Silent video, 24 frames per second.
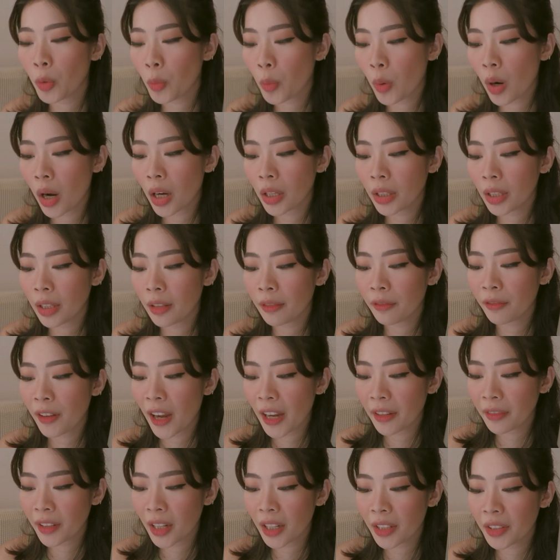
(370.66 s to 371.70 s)
the one in
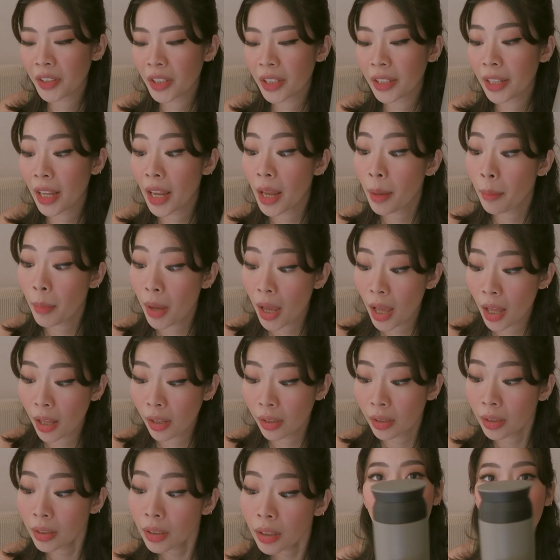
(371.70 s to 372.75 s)
500
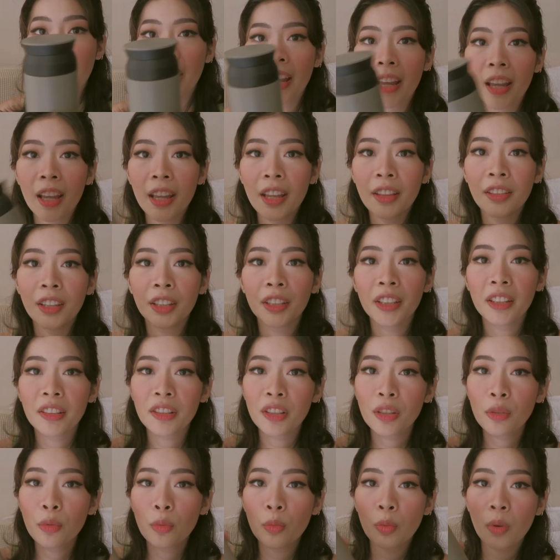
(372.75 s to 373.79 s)
ml. And the
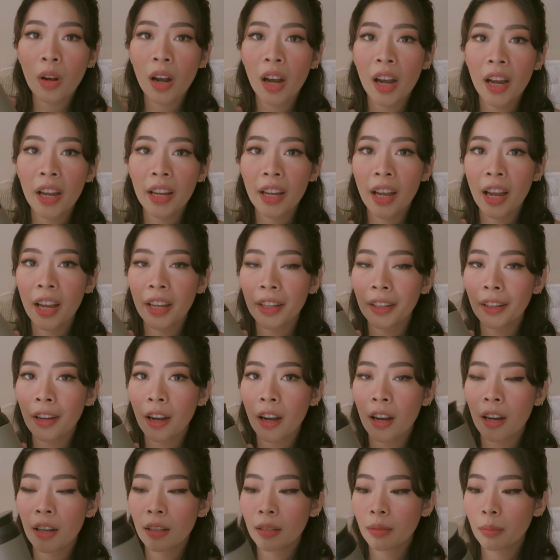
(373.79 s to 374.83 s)
reason why I
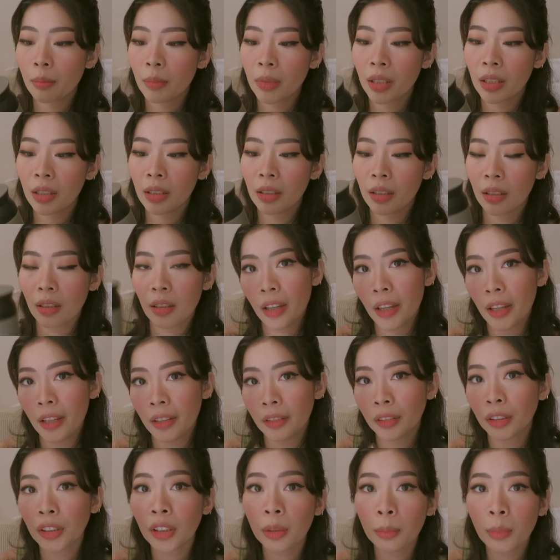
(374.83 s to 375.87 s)
got me
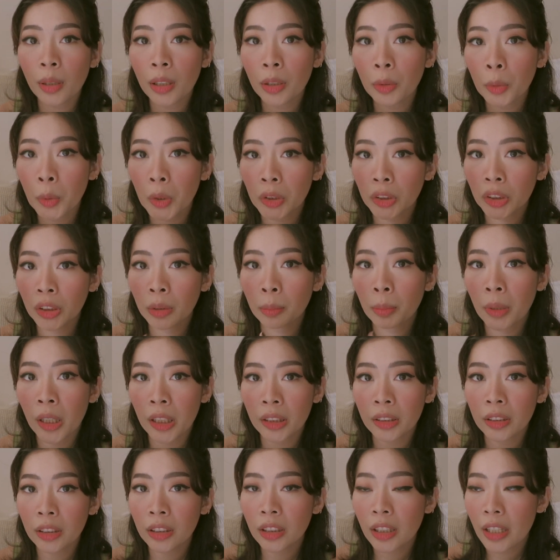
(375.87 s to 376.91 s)
a thermal water
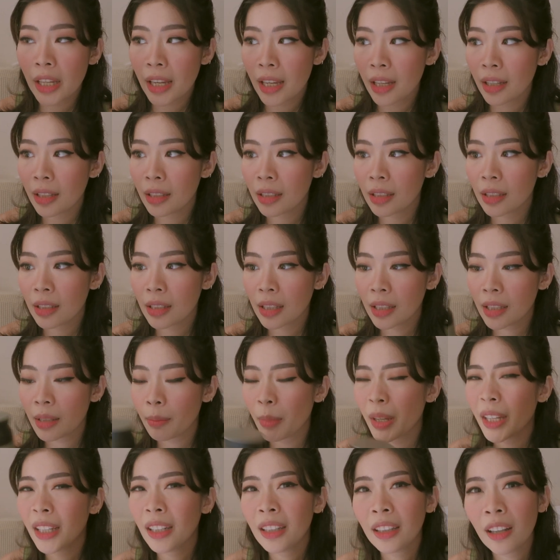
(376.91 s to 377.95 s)
bottle is
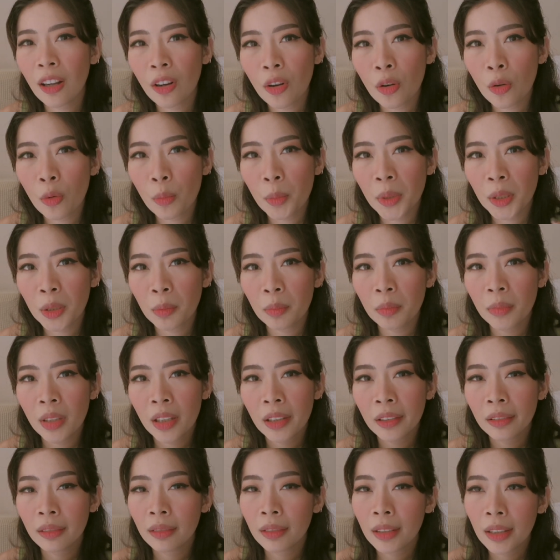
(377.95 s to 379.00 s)
kasi mahilig akong uminom
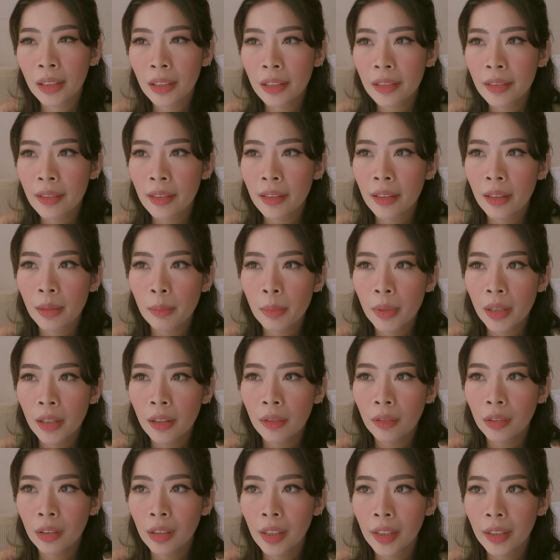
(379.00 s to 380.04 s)
ng tea sa
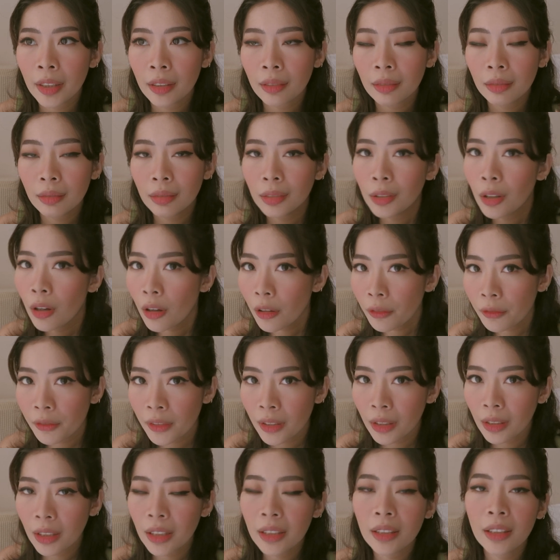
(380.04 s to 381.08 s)
gabi or like
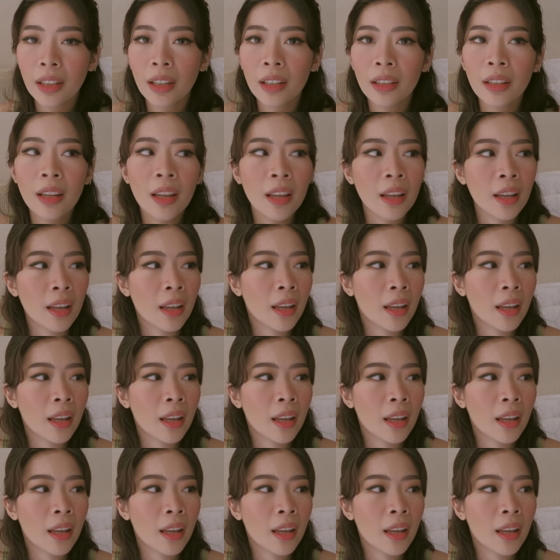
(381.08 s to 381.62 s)
coffee, ganyan.